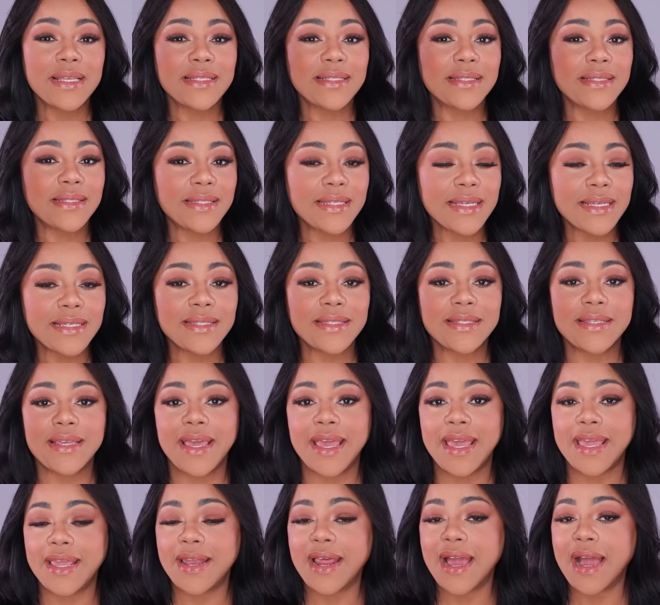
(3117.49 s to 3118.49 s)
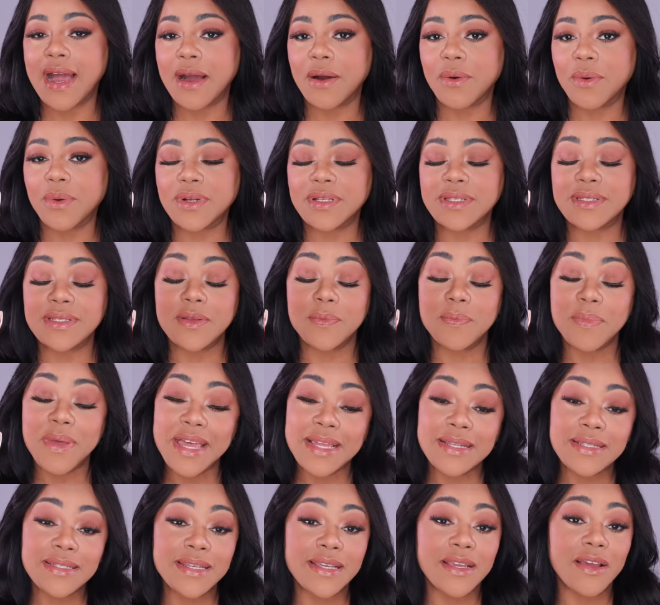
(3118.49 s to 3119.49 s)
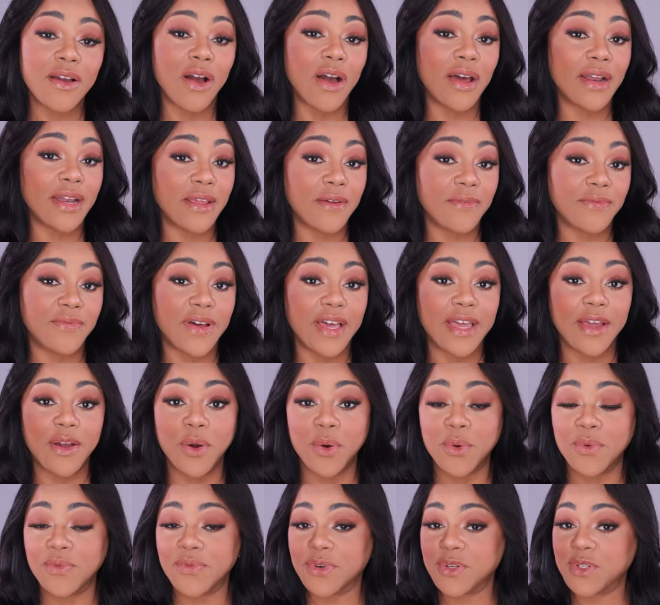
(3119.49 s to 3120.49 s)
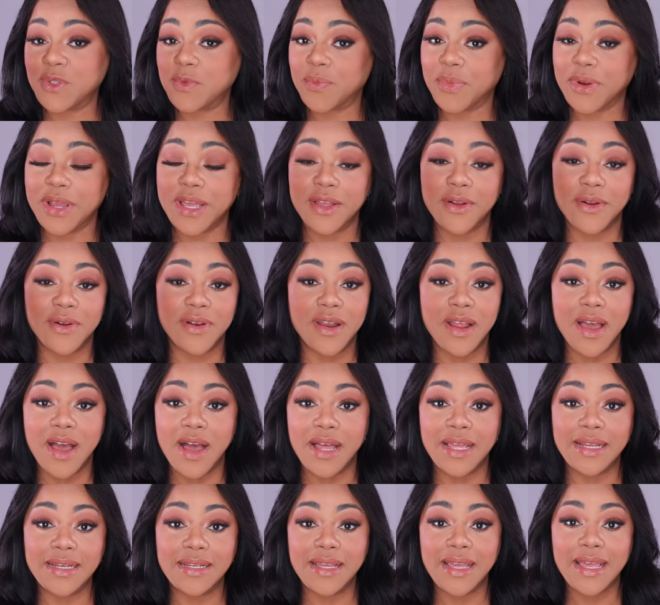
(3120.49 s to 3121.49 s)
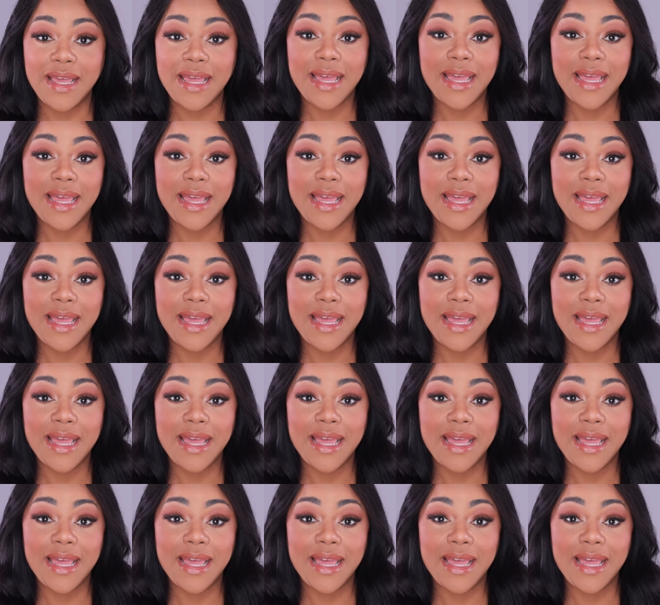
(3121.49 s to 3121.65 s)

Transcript: six to eight hours, depending on if I overspray or not.